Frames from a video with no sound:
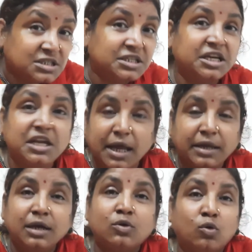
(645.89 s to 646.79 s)
seen
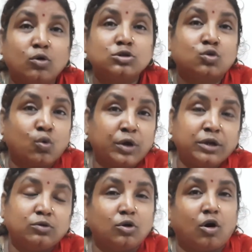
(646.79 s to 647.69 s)
any ghost going
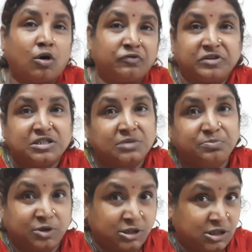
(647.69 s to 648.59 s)
to the office and
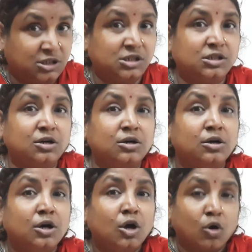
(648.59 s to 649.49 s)
purchasing the
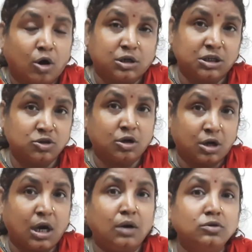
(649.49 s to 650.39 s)
cottage or a
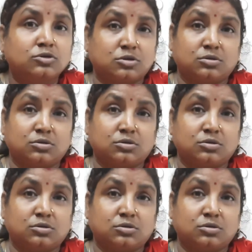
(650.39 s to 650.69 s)
house?